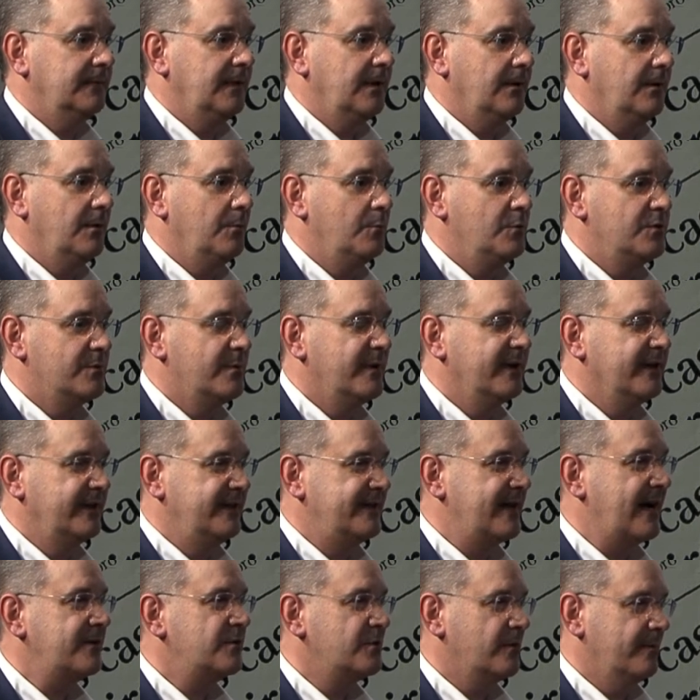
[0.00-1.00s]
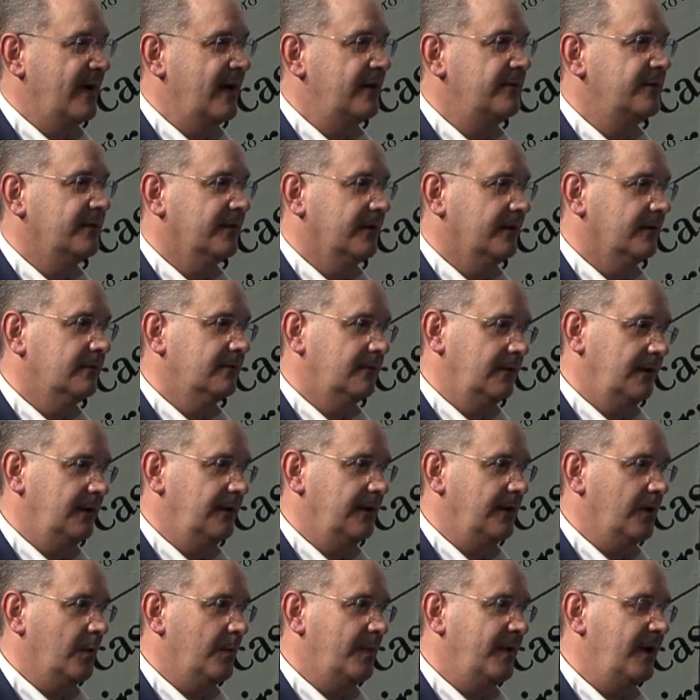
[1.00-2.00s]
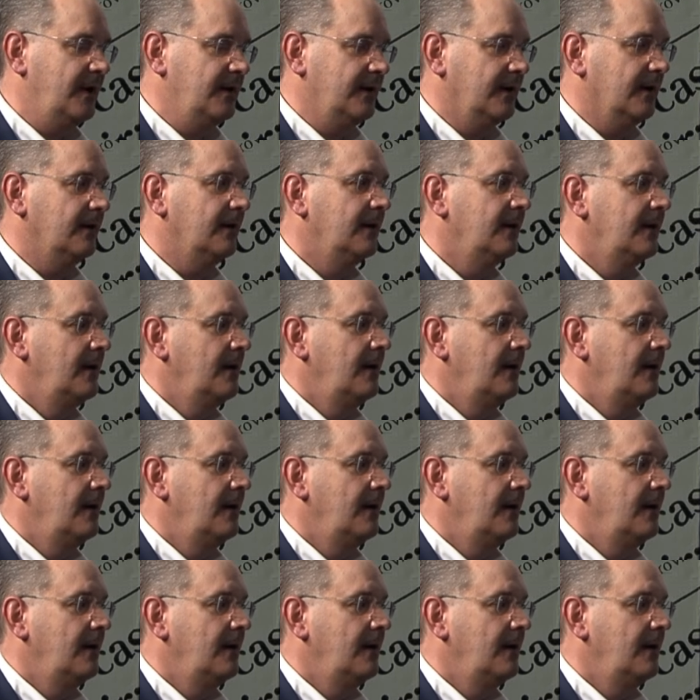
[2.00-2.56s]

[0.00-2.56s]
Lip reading: It was really detrimental in their opinion.